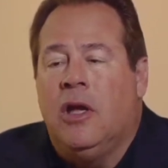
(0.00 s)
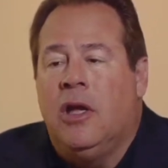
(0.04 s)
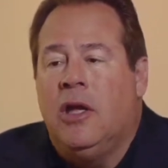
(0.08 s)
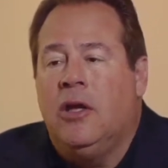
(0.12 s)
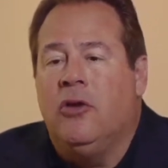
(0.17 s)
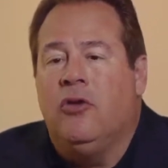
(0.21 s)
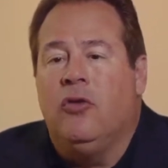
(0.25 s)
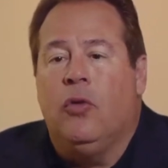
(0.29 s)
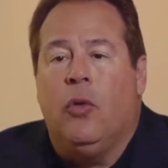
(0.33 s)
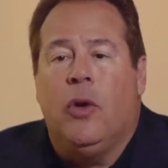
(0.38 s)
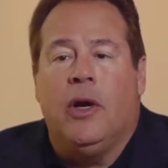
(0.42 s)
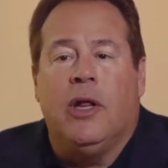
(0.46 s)

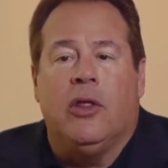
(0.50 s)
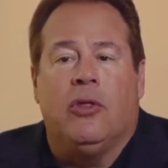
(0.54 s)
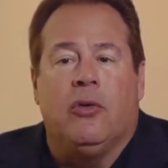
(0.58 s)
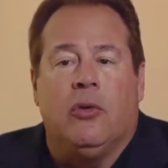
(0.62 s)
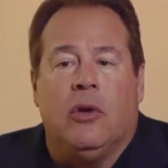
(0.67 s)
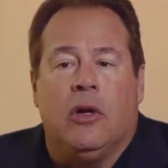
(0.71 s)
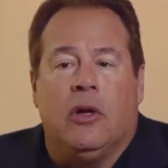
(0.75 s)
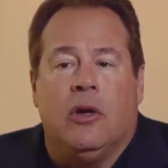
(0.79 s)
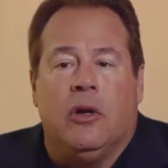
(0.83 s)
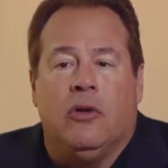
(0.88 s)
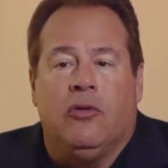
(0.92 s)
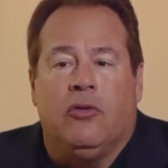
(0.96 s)
in
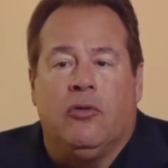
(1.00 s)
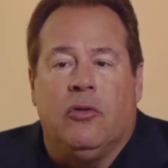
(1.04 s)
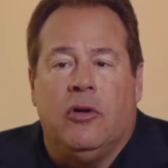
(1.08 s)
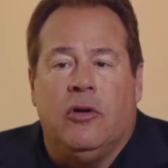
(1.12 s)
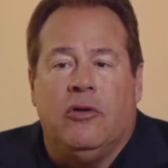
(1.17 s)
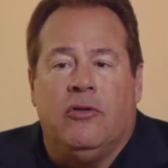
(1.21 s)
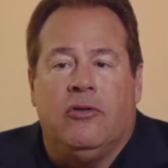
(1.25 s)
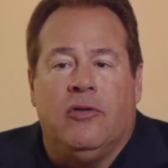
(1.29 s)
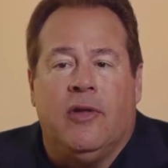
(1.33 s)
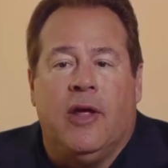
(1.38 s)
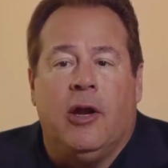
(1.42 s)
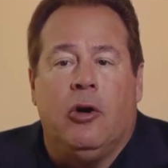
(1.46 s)
23
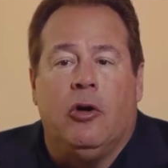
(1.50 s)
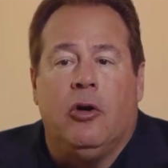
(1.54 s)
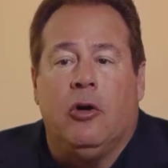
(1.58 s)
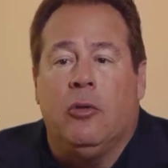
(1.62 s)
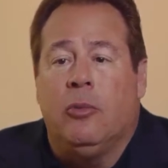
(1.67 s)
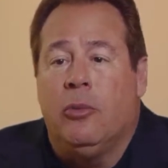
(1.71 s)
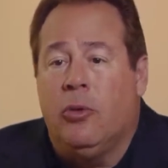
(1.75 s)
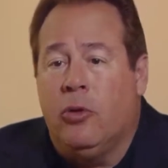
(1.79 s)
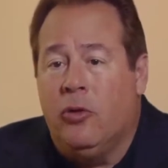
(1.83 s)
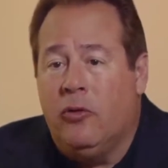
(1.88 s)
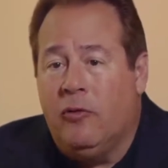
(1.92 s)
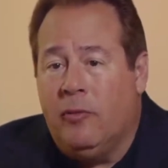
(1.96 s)
countries that are
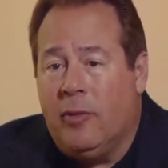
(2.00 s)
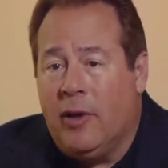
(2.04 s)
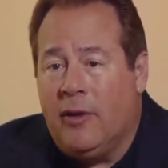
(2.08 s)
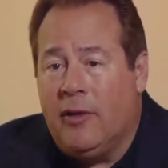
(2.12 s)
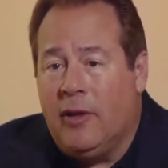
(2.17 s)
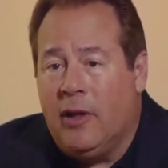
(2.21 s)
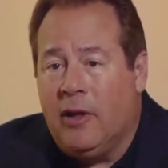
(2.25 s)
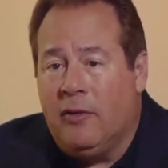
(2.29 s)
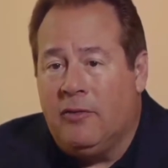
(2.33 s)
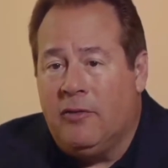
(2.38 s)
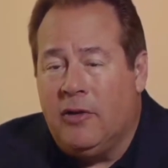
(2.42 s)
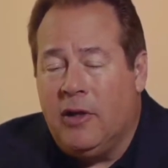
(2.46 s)
approved by
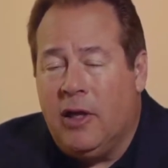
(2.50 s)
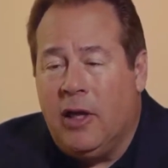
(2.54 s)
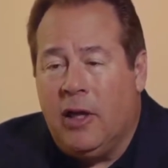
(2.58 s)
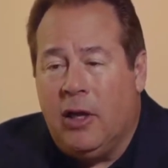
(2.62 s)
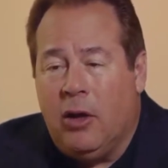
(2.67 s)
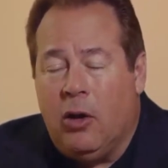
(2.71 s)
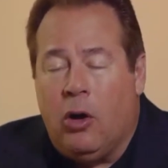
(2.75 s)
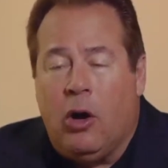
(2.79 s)
the FDA.